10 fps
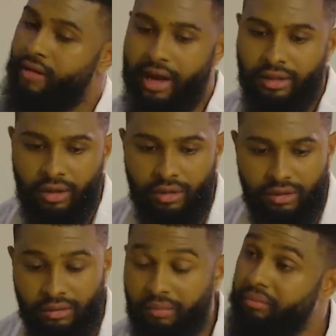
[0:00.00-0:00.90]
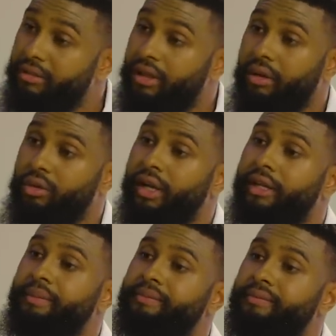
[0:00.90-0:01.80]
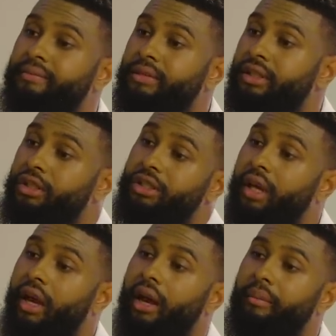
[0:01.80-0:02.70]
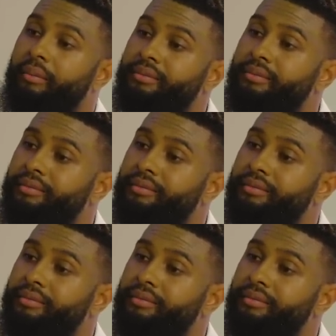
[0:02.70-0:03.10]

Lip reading: I asked her not to, till I was ready, since she didn't care.